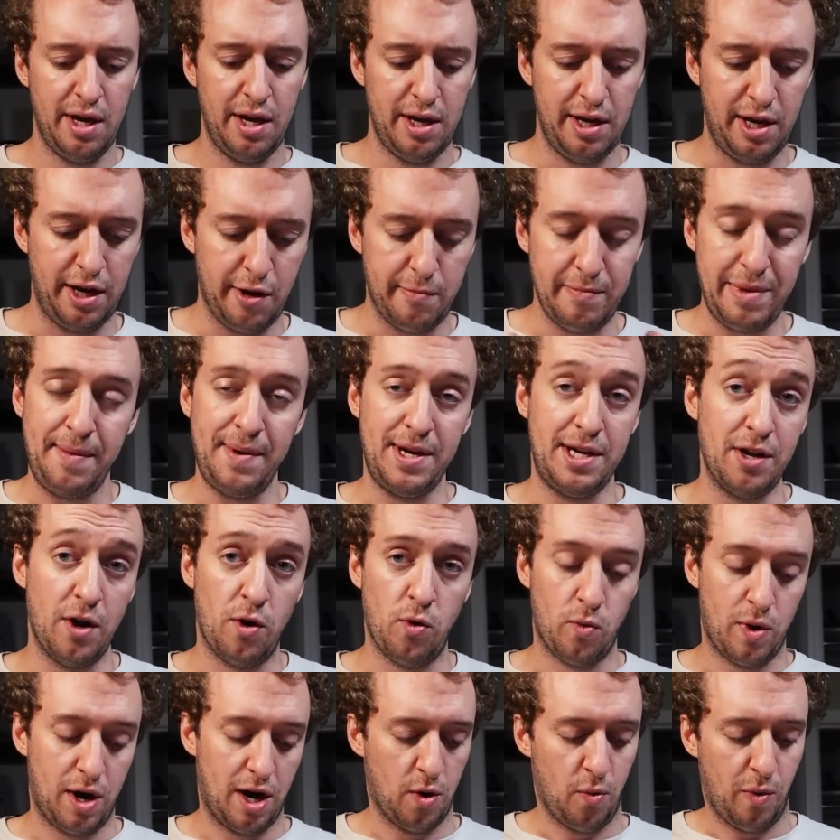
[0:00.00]
you know maybe don't
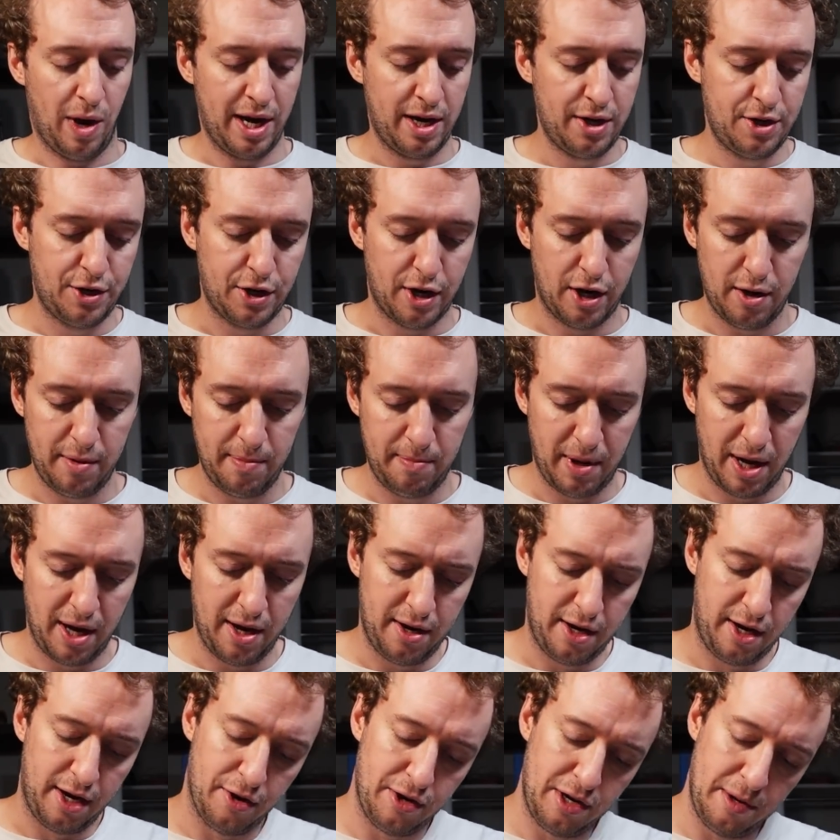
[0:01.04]
wear a white shirt but
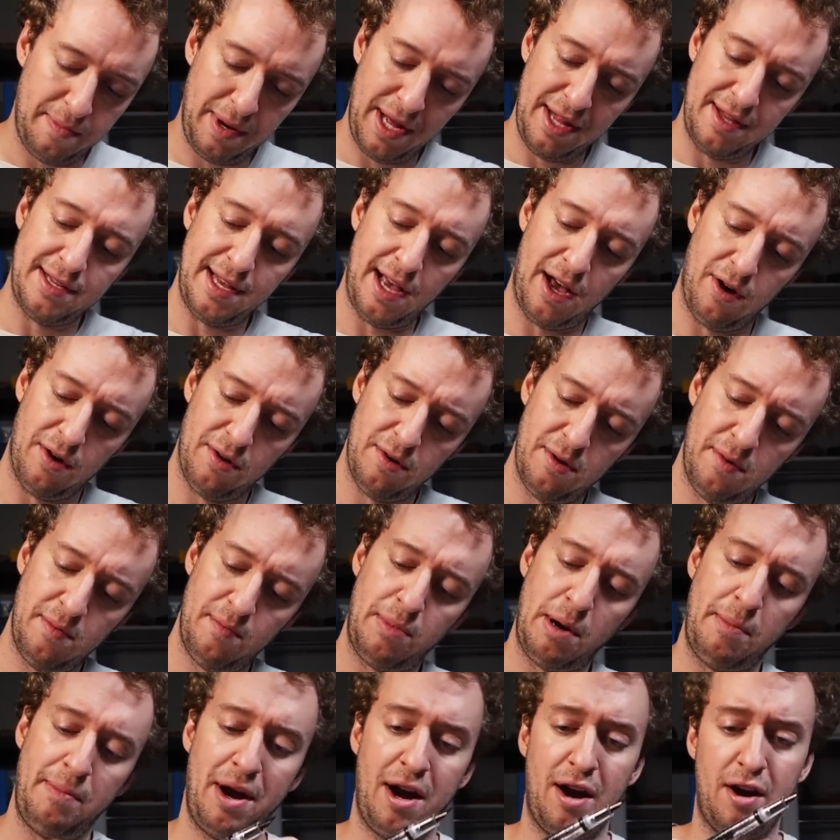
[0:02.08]
you know depends how
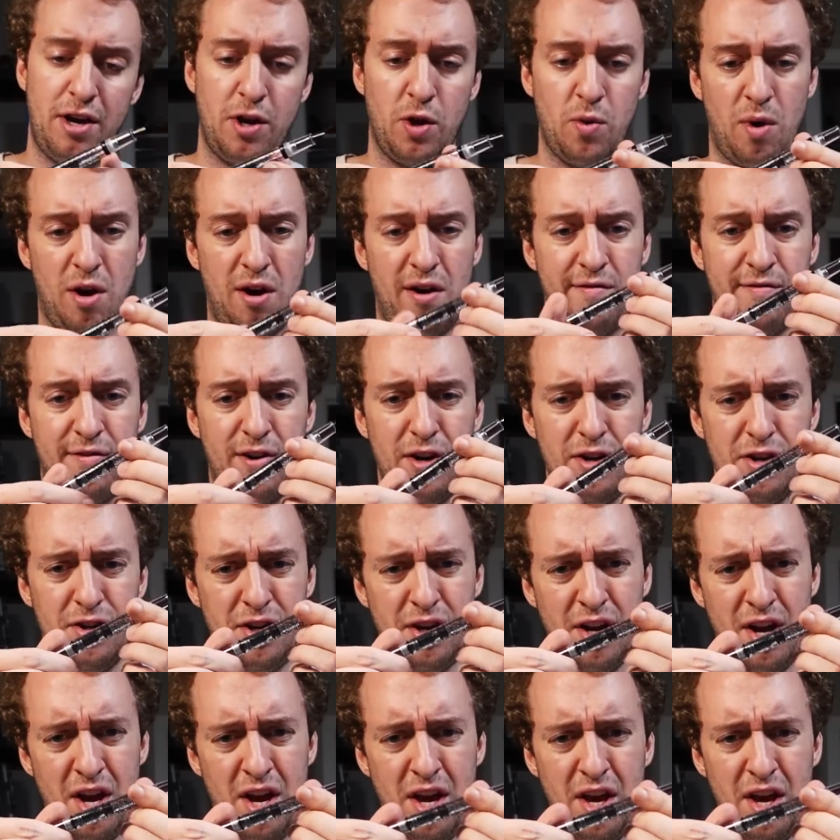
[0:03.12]
prepared you are first